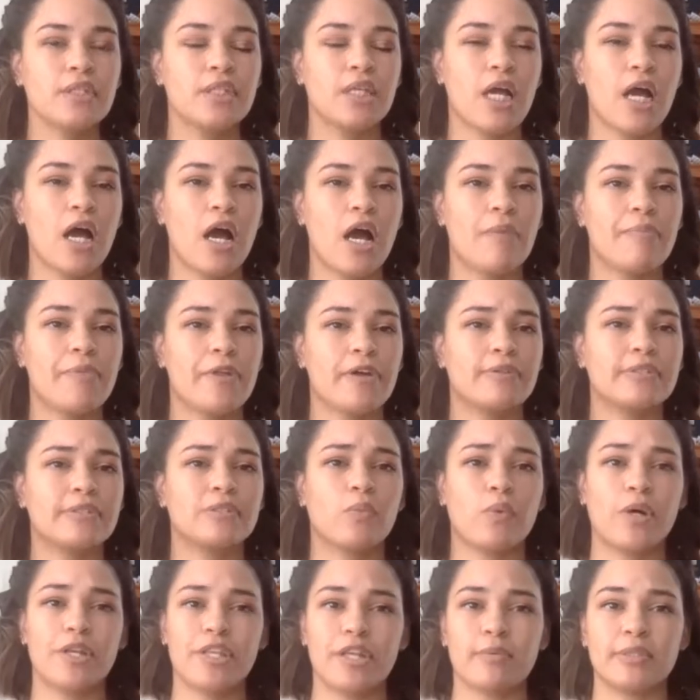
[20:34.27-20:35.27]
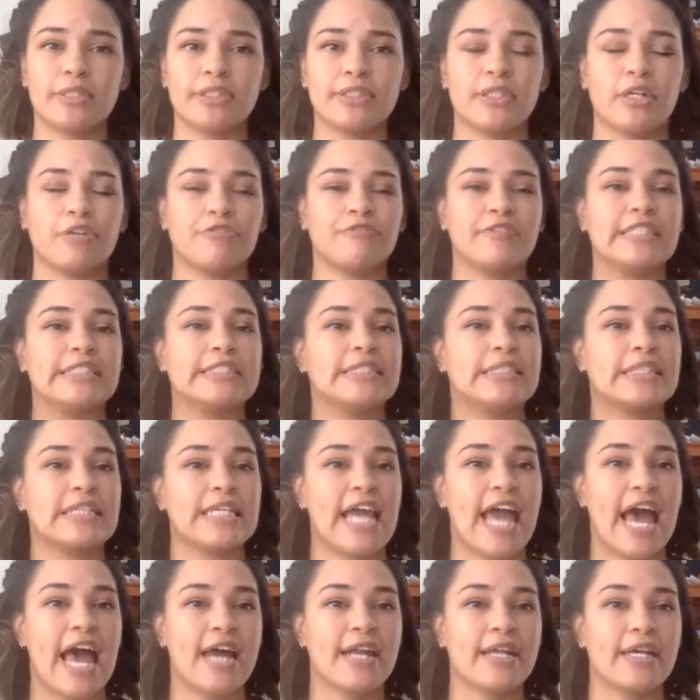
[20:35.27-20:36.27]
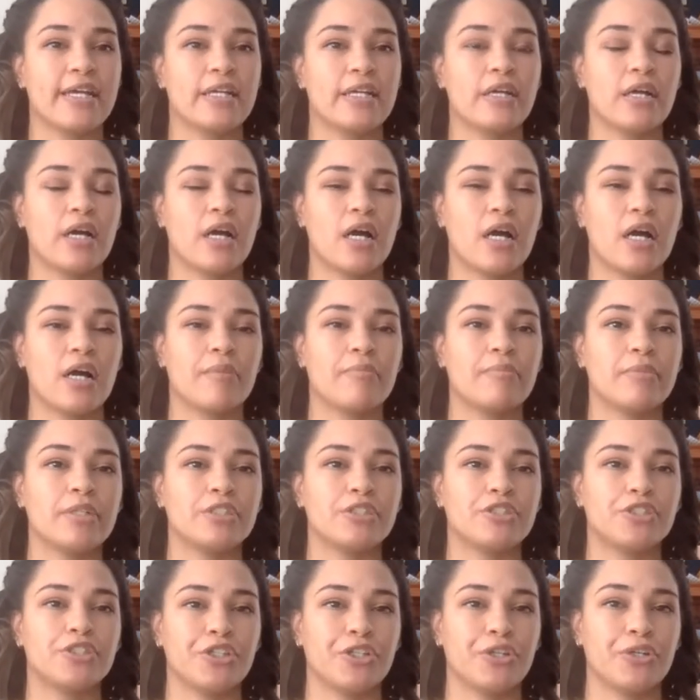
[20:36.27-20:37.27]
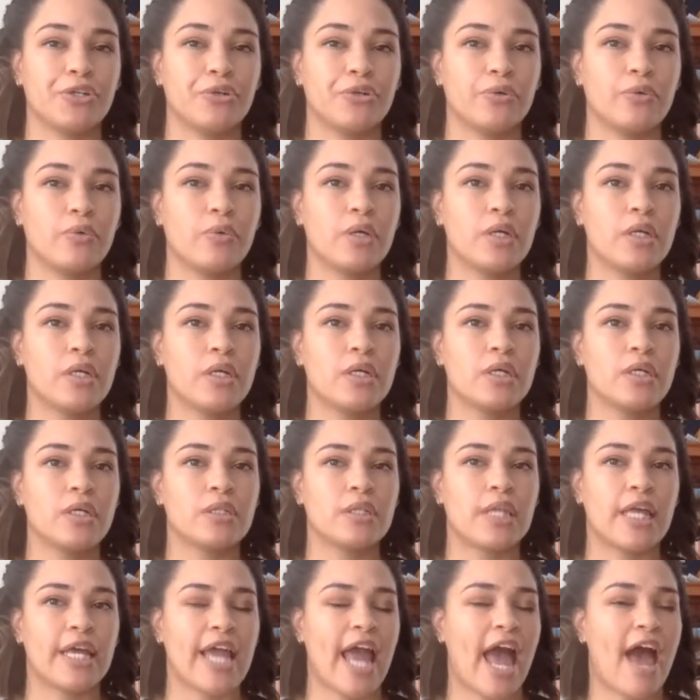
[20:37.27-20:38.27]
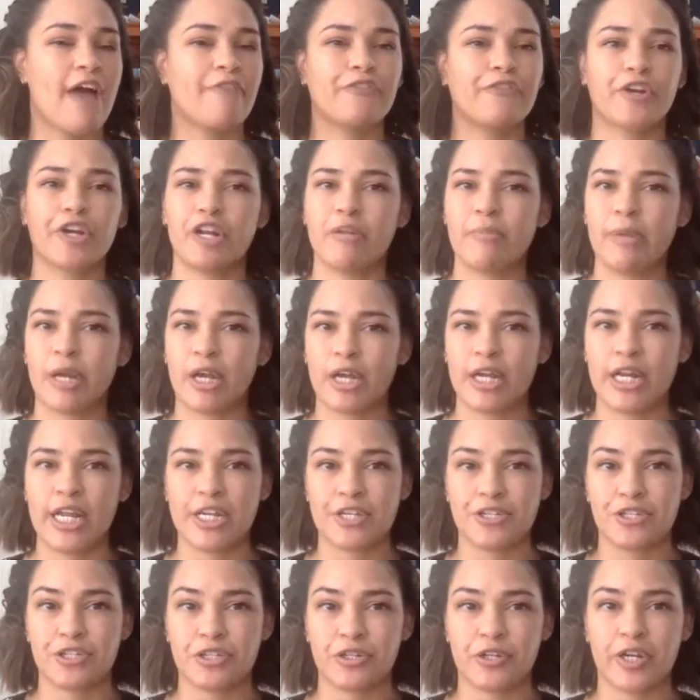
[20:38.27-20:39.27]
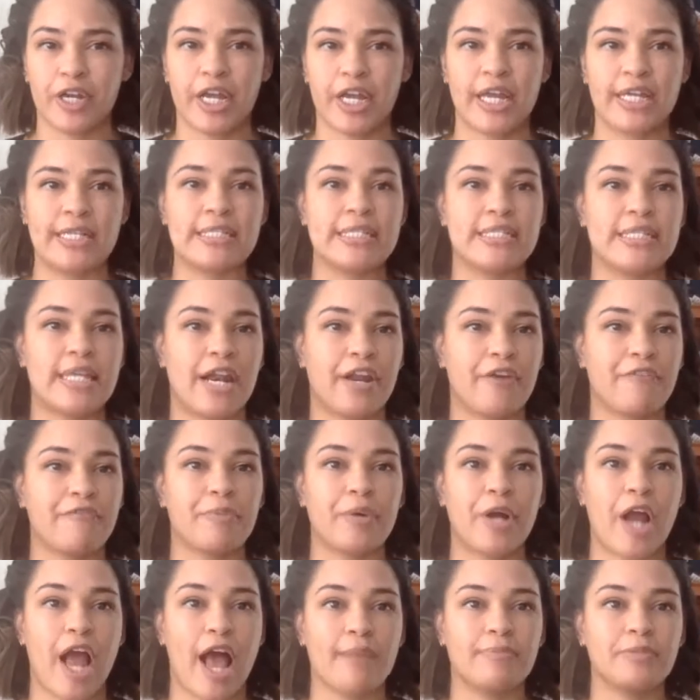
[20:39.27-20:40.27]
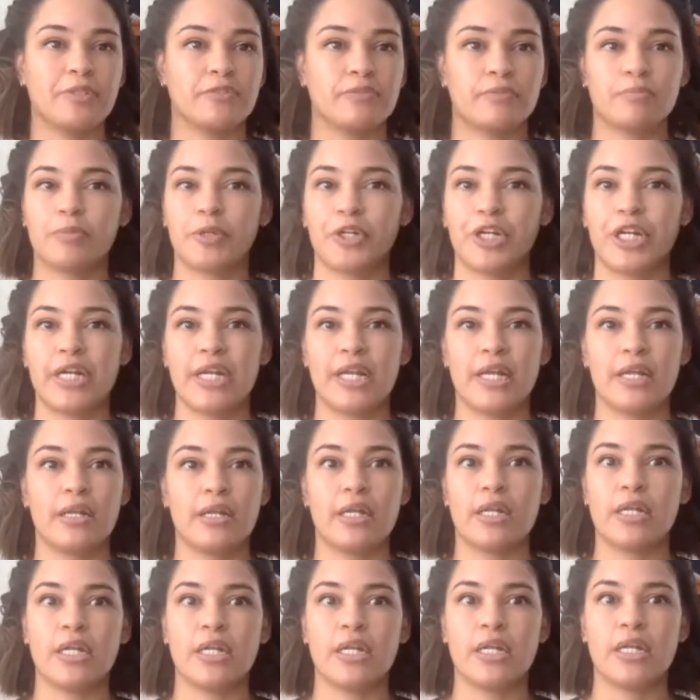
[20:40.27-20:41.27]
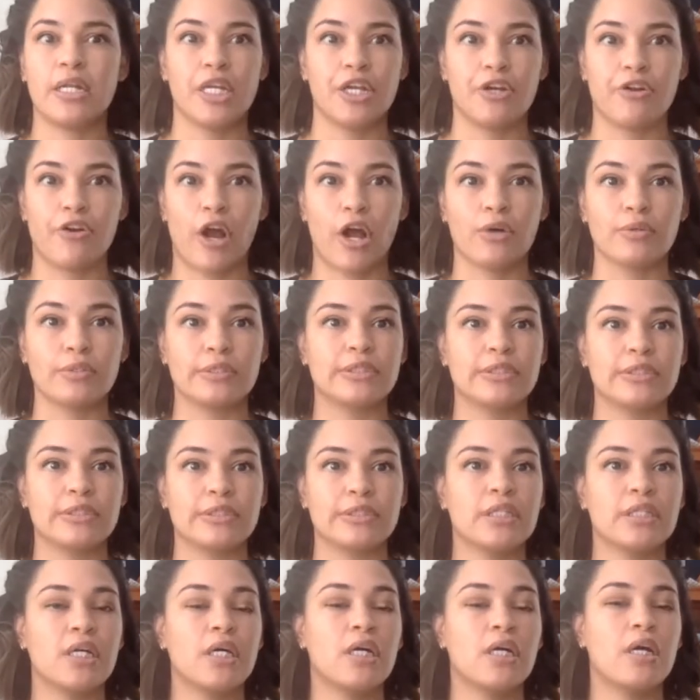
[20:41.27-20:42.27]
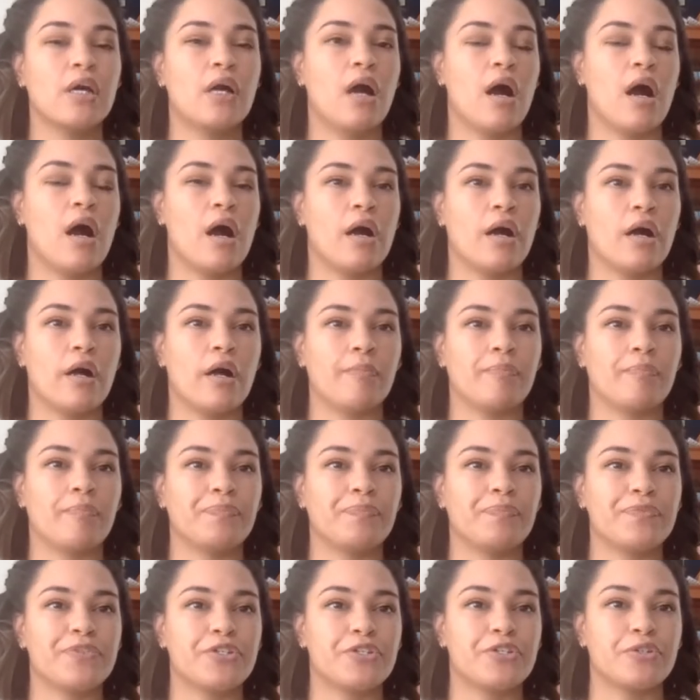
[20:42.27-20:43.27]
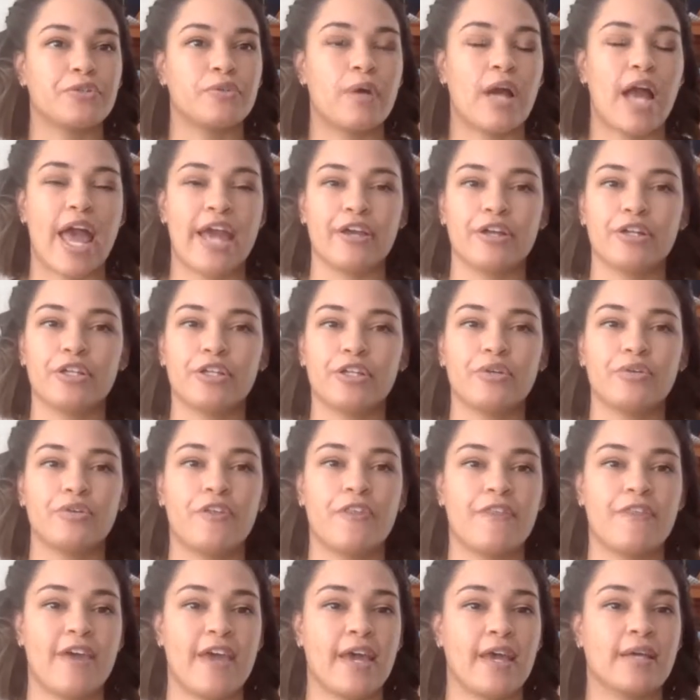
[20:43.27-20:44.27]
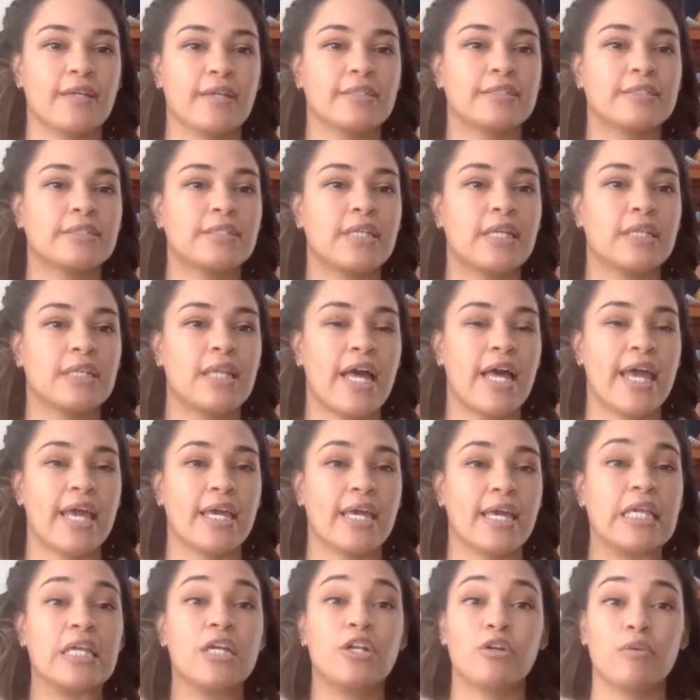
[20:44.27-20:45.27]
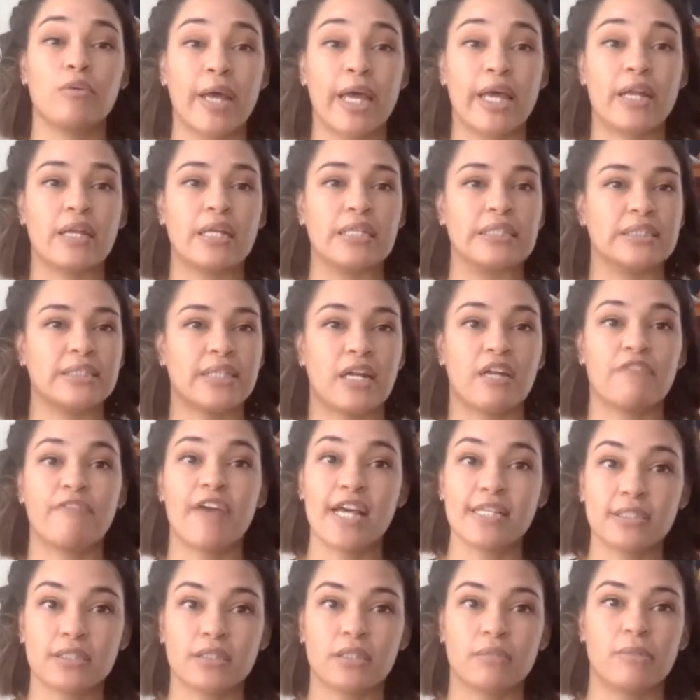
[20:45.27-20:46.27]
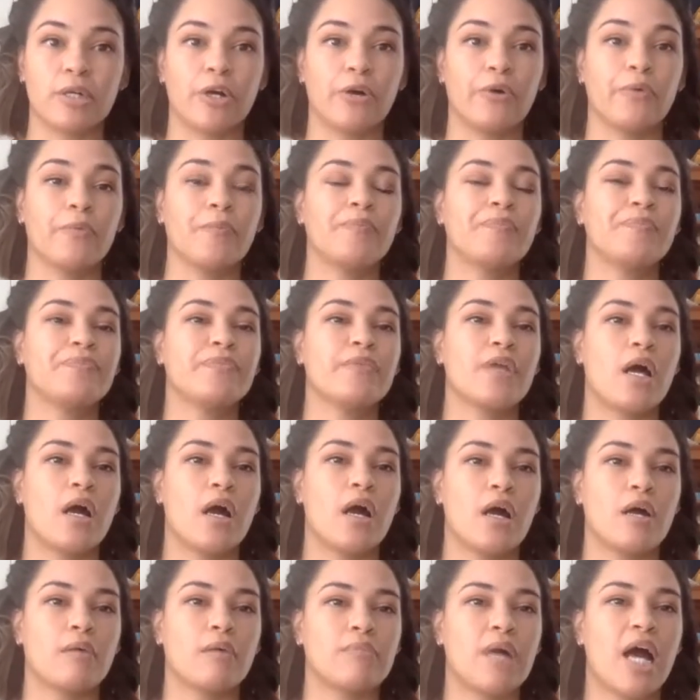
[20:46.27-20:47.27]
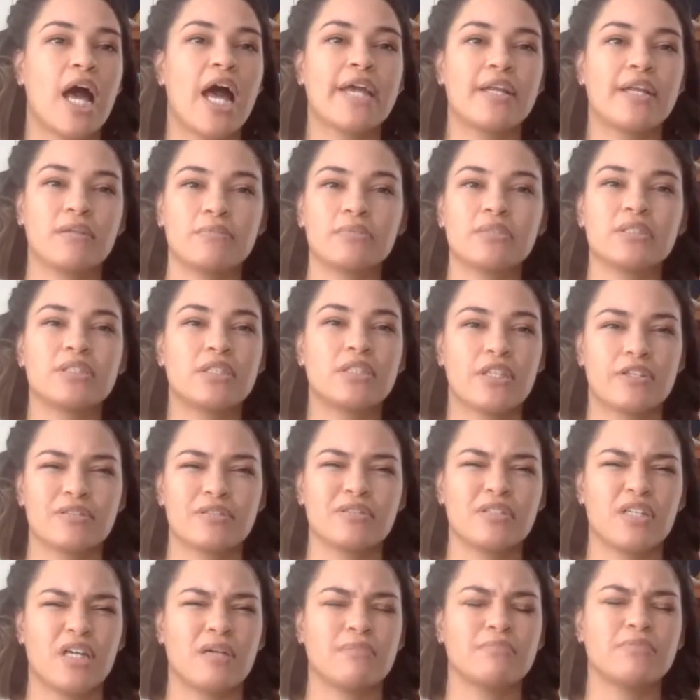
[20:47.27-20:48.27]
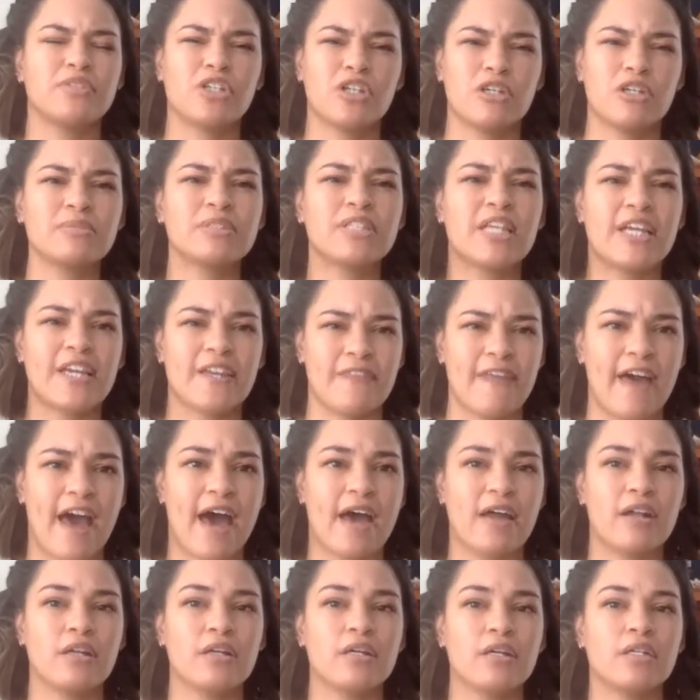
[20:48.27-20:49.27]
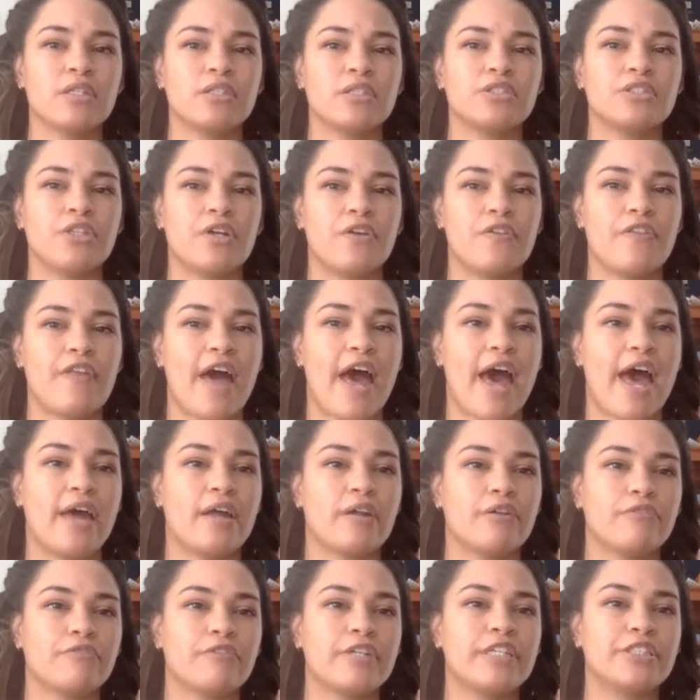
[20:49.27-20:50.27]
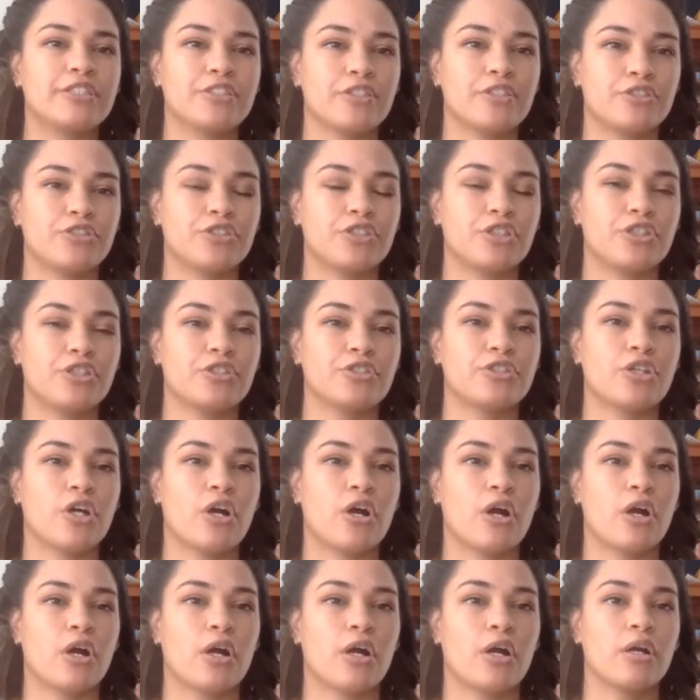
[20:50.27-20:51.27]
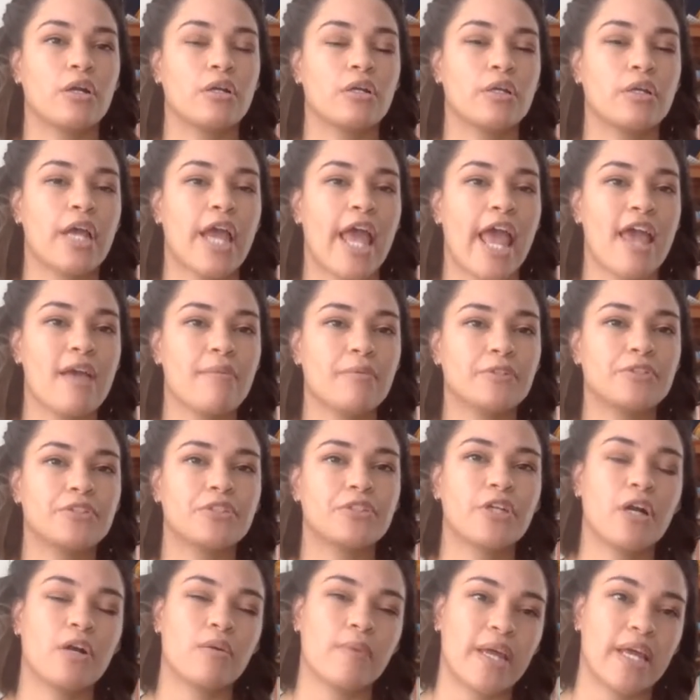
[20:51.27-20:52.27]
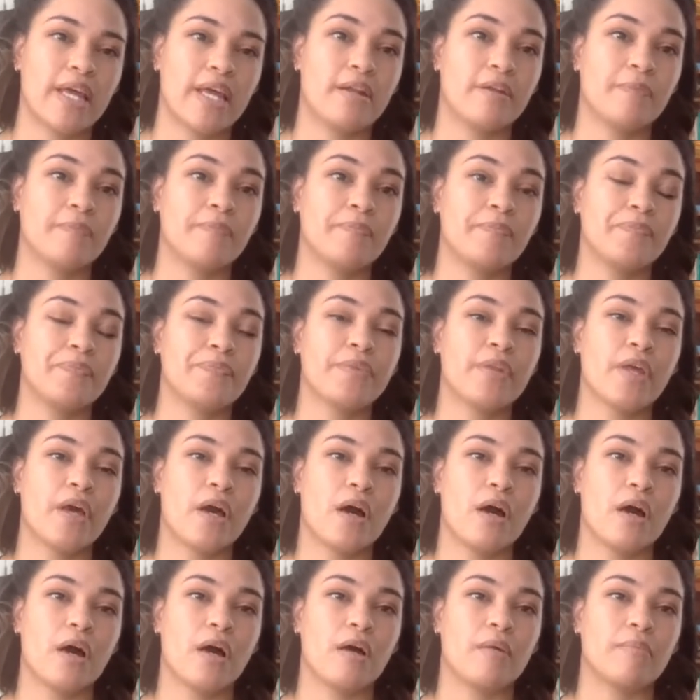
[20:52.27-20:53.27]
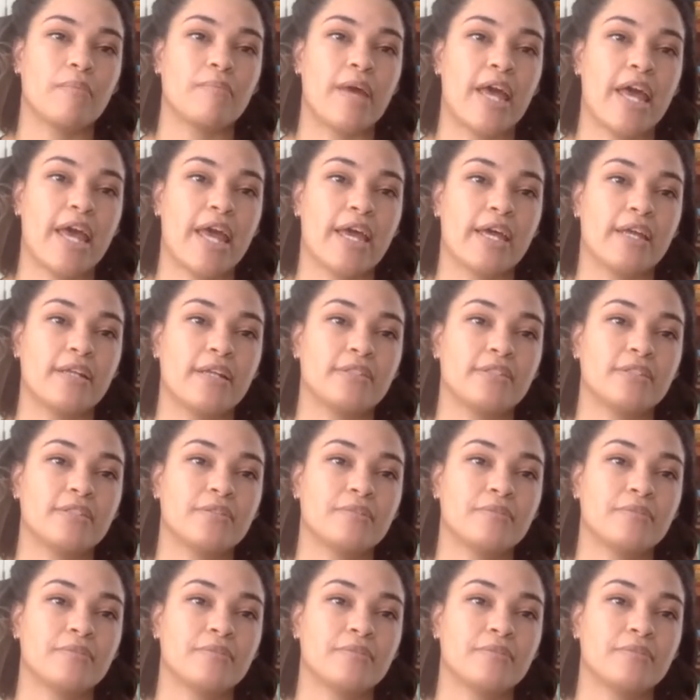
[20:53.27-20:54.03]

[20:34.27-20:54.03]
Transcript: There was one that was recently added to like African-American history instead of perhaps putting in Negroes, to include things like Inuit instead of Eskimo, items, terms like that, so that researchers are able to go in and